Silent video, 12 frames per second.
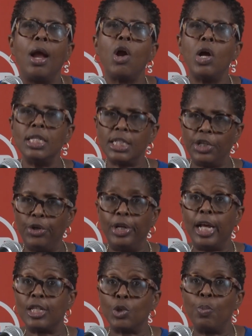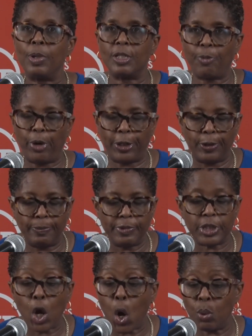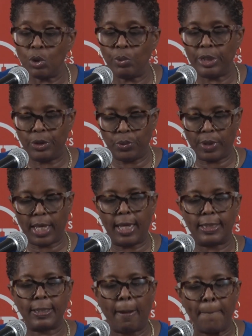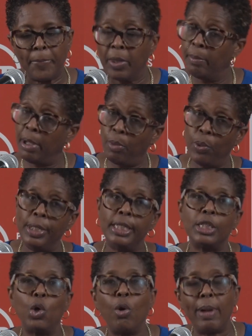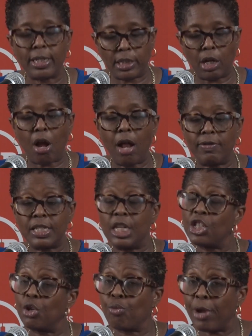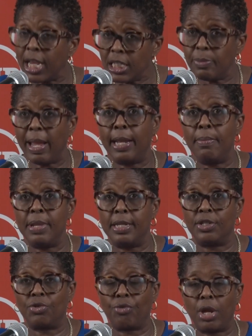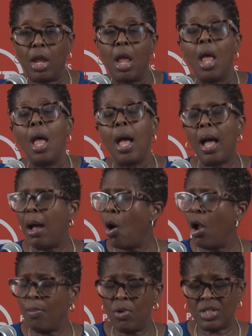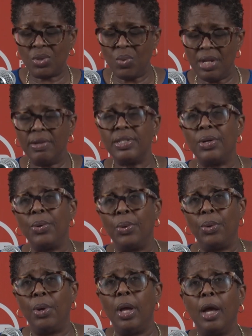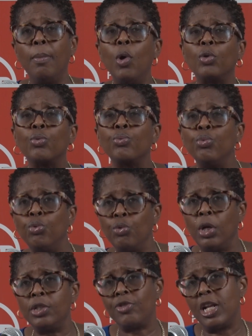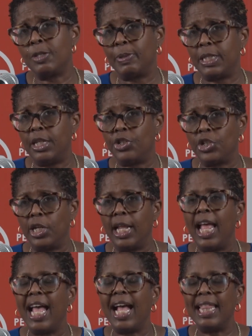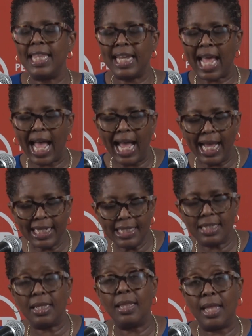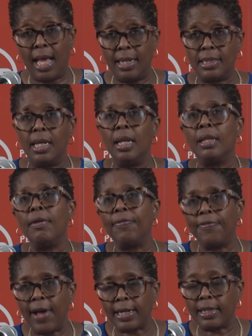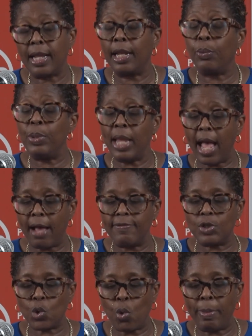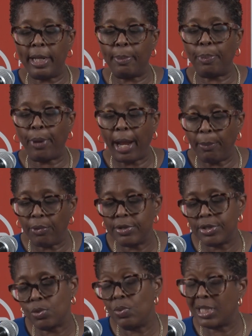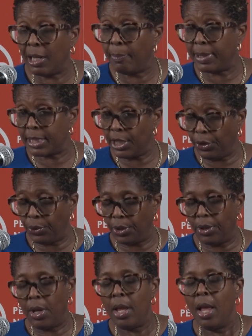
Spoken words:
considered a super spreader. So how do we do that? Maybe we need to go back to the conversation raised by the ministry almost 2 years ago about rural transportation, and then add to that the fact that we have so many primary schools in particular